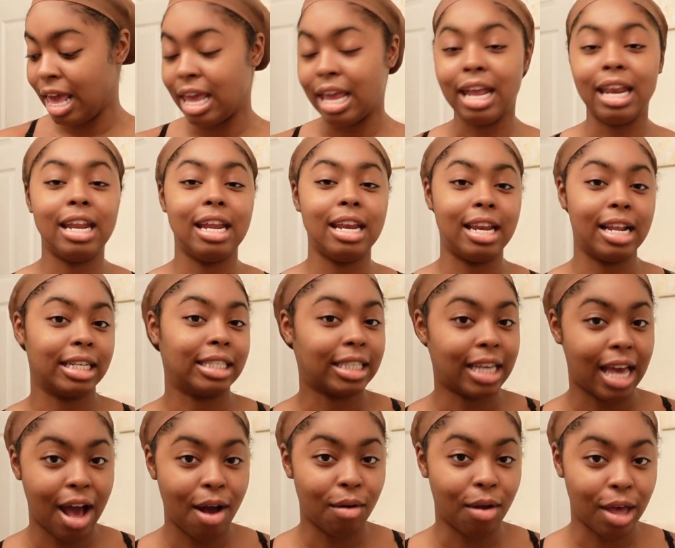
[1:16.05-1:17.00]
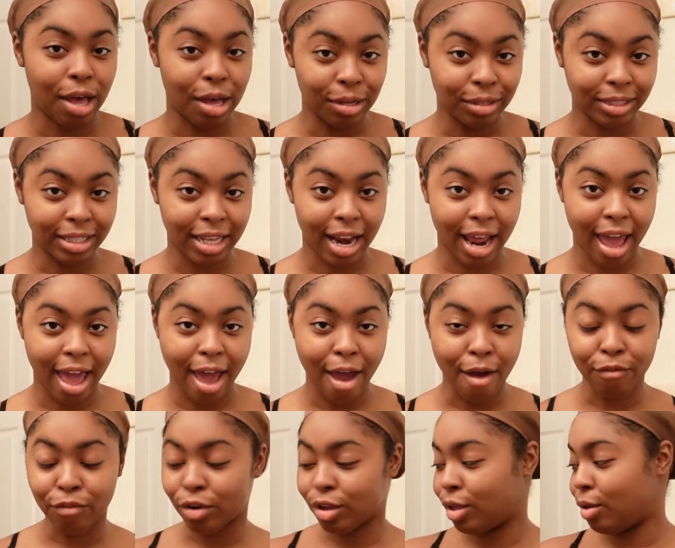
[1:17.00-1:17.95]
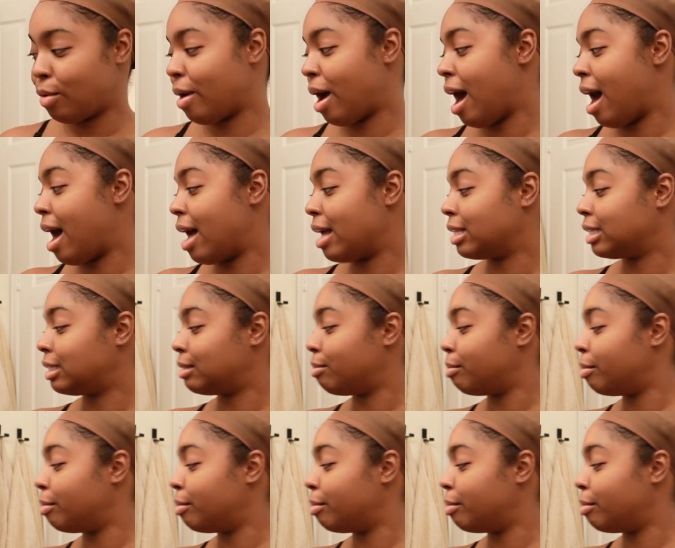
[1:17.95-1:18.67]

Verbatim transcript: any discount codes that I have for you guys.